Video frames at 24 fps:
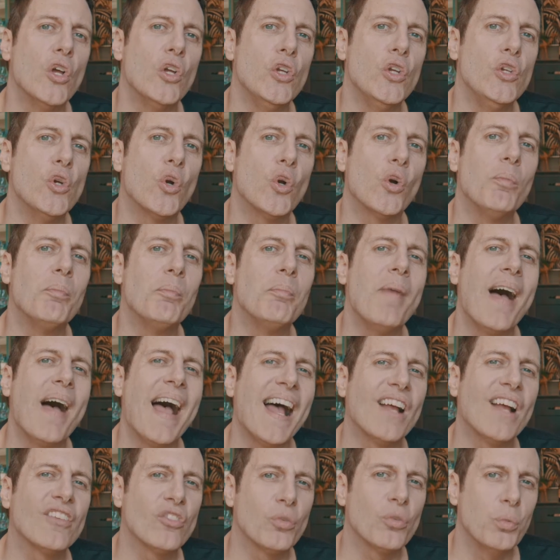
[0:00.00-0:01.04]
your
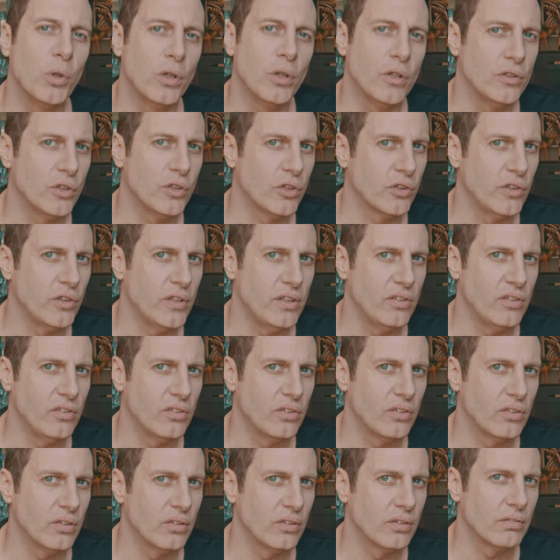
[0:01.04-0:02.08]
mass will
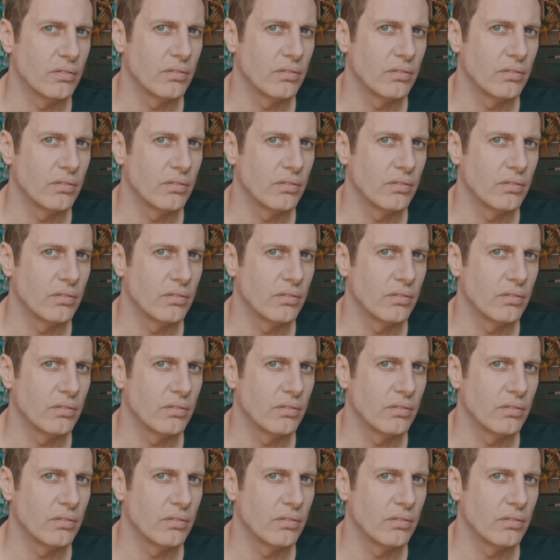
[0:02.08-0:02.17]
increase.